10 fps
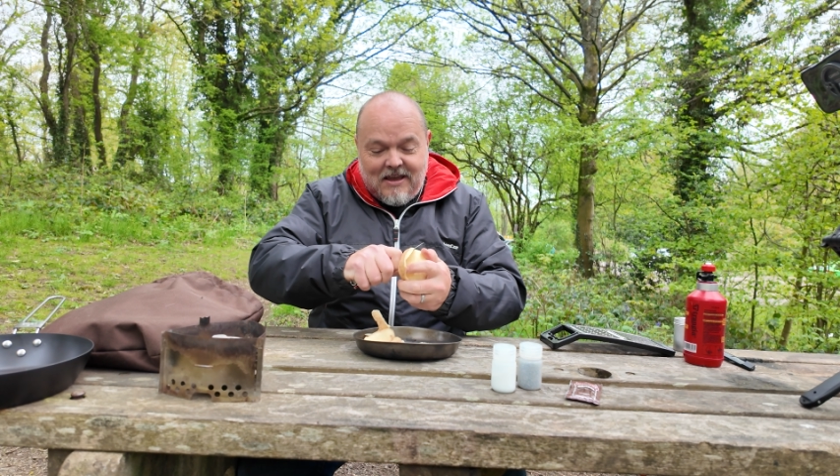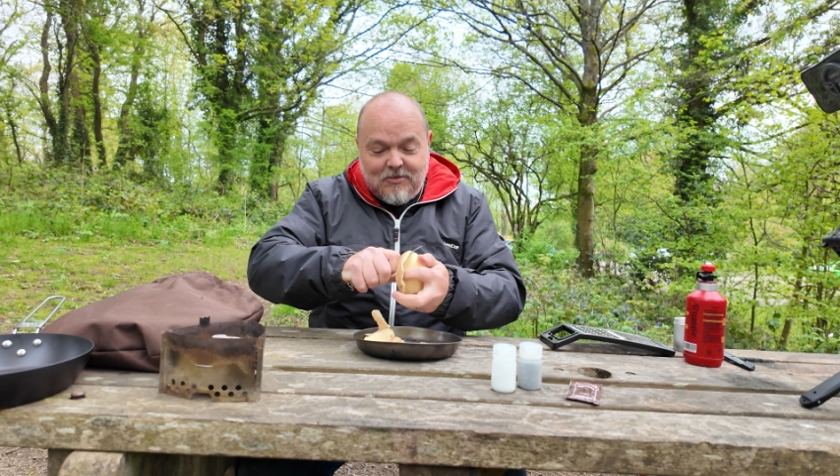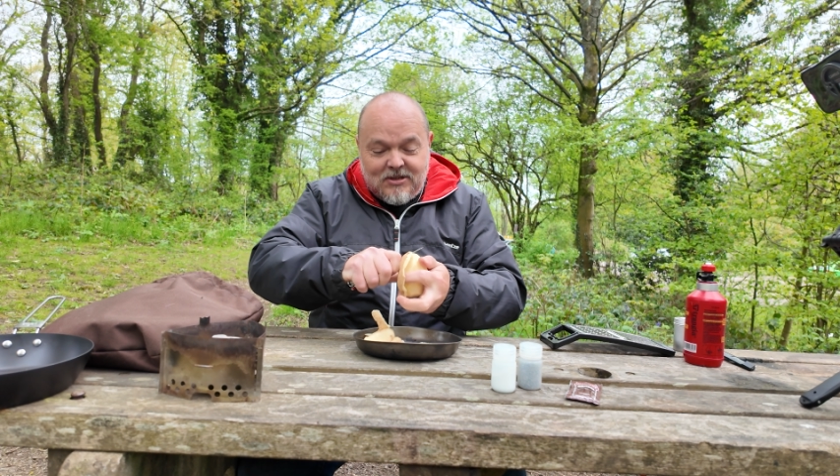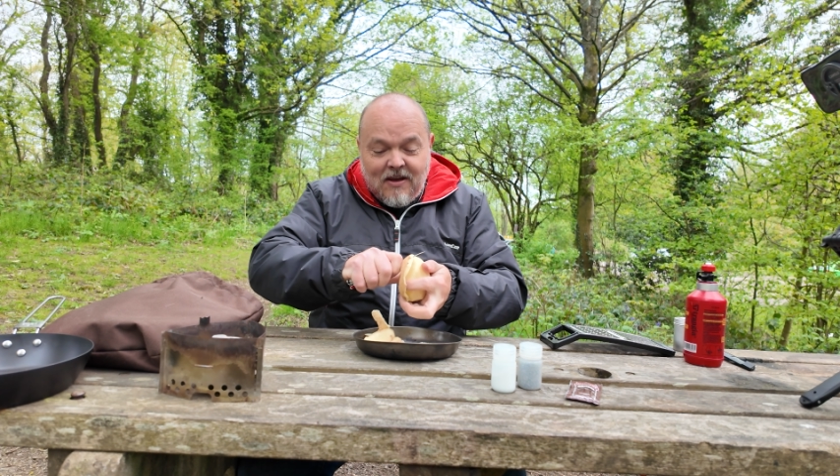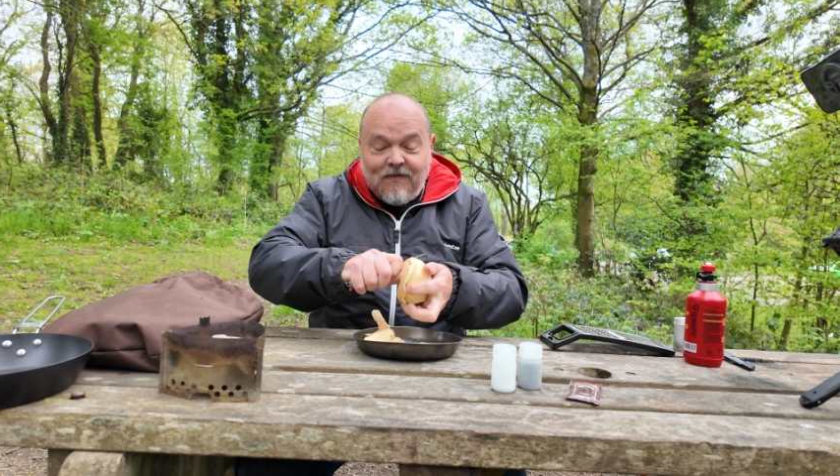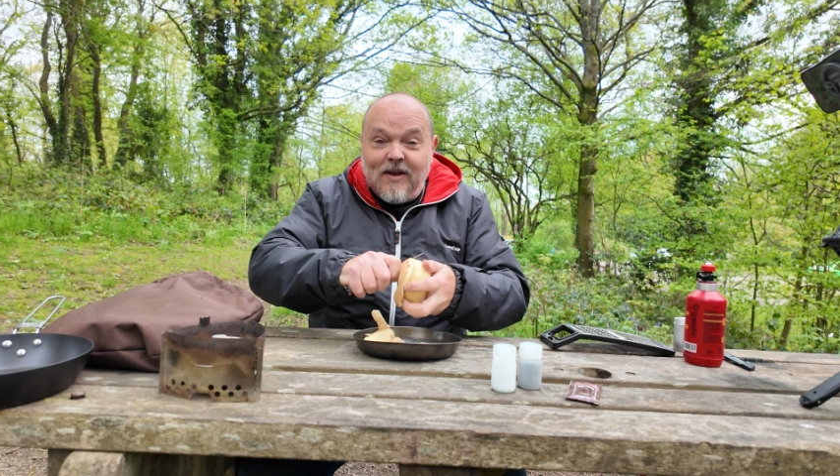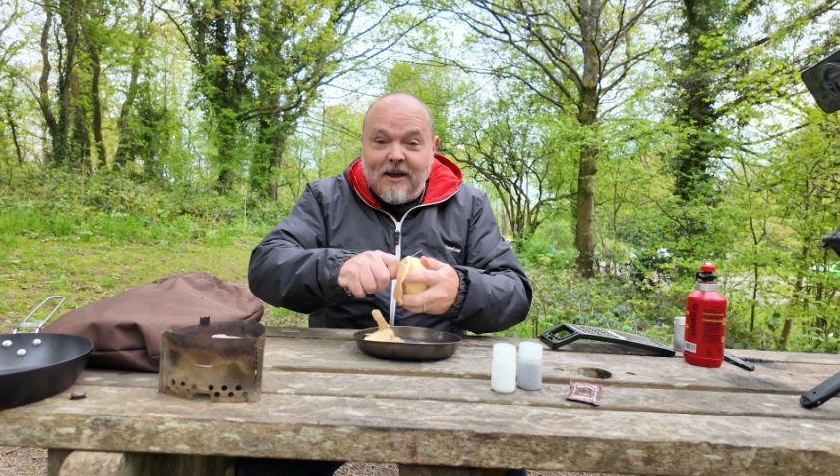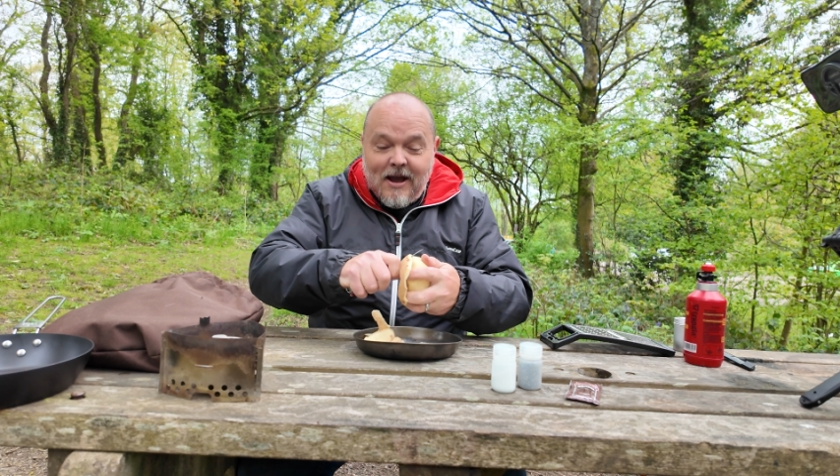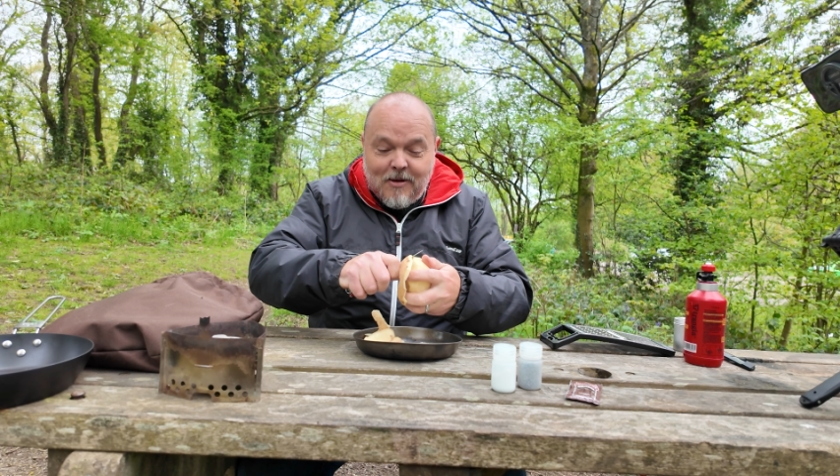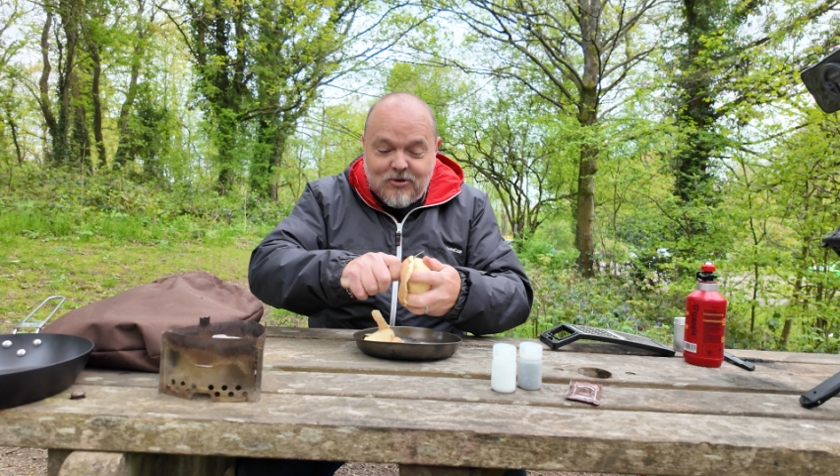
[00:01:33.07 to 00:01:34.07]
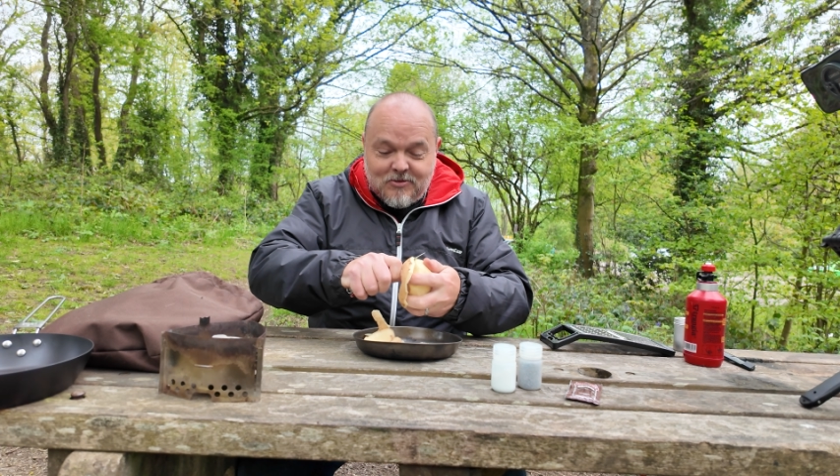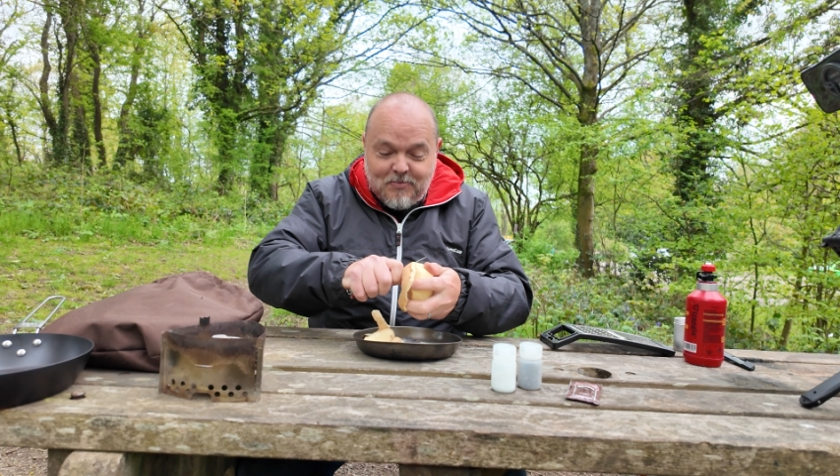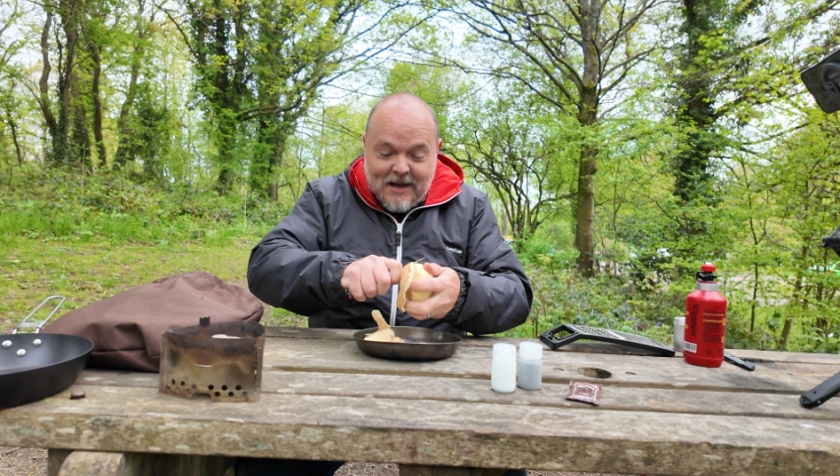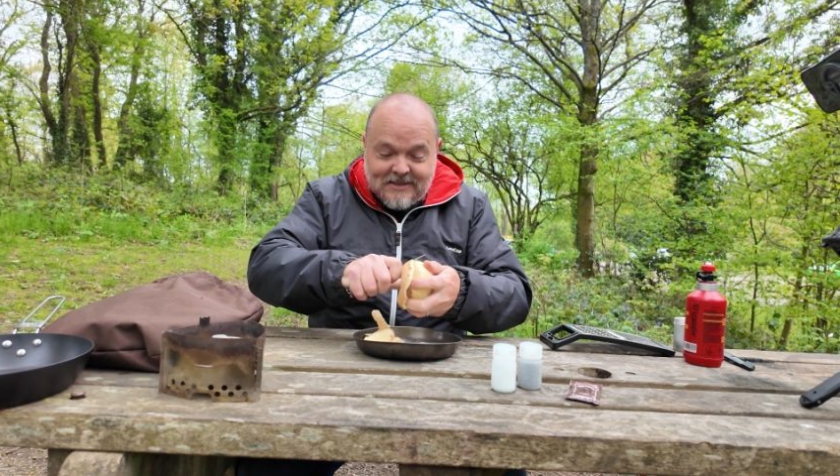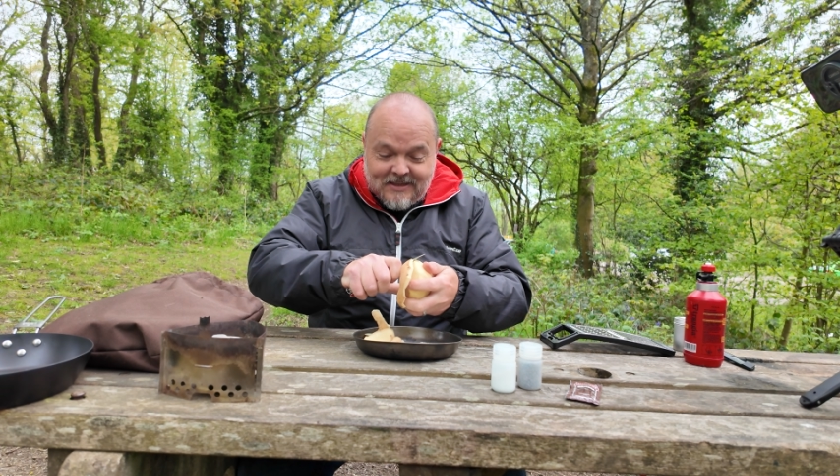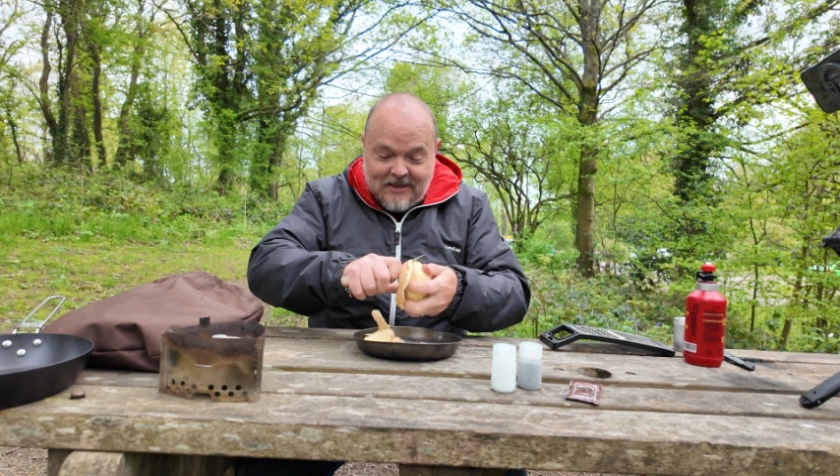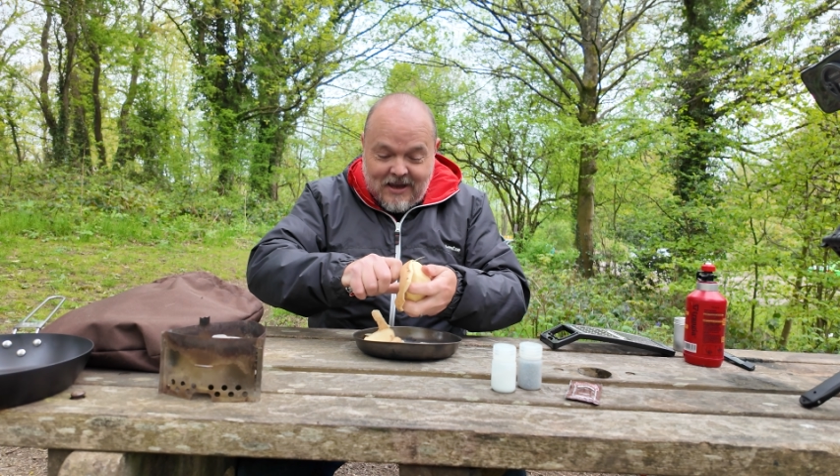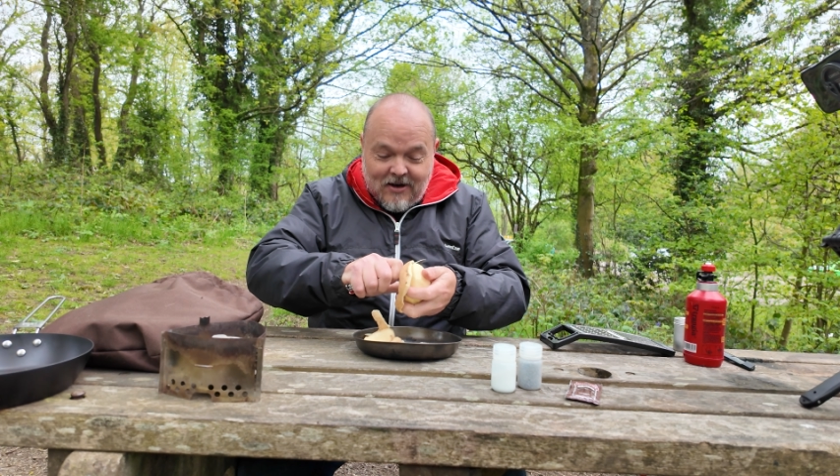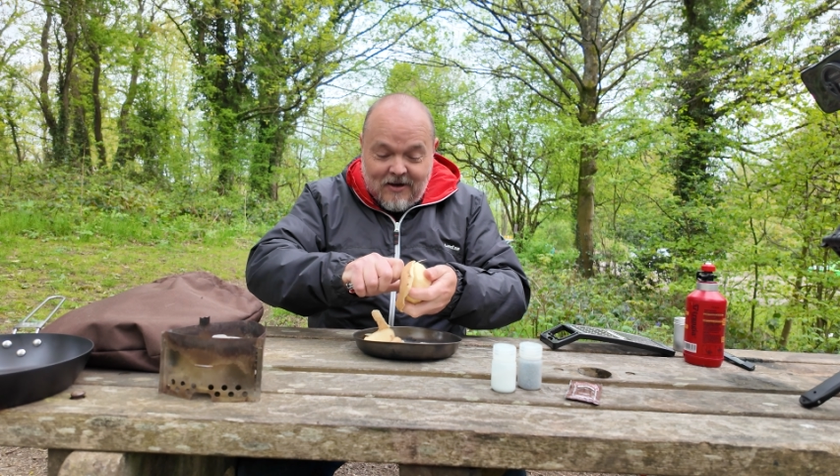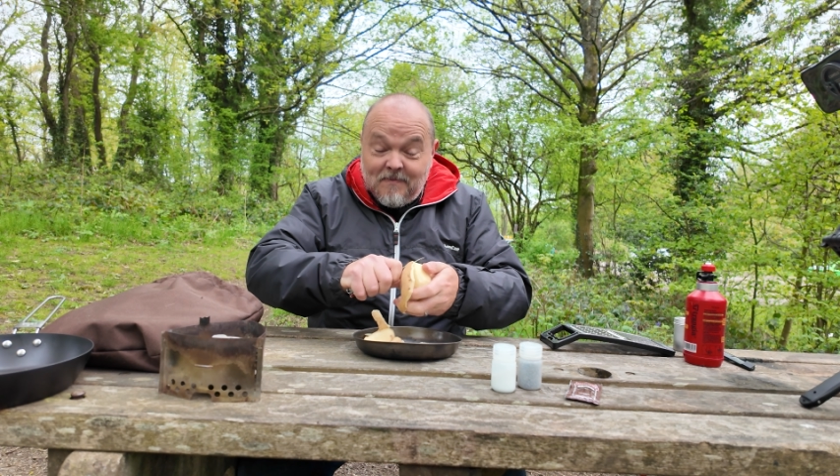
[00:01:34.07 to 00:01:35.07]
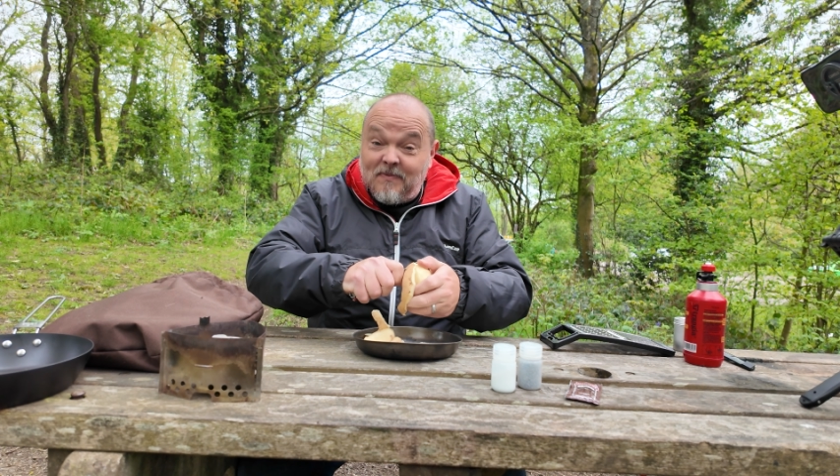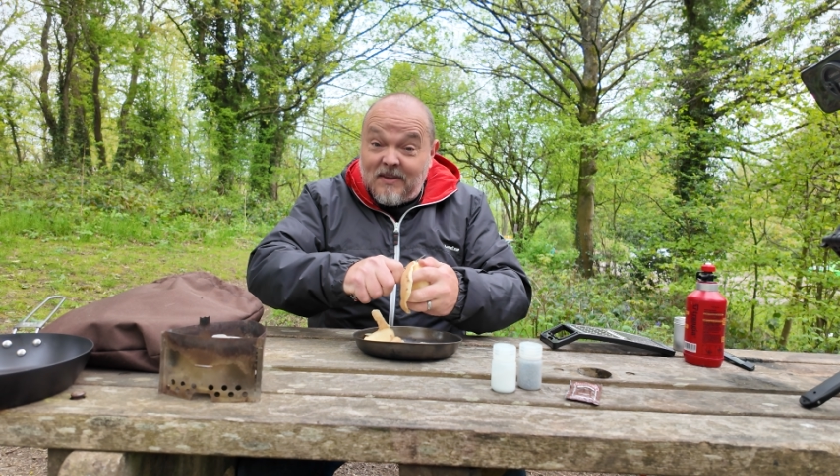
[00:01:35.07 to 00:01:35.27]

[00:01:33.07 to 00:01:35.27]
And we'll see if how much better they are,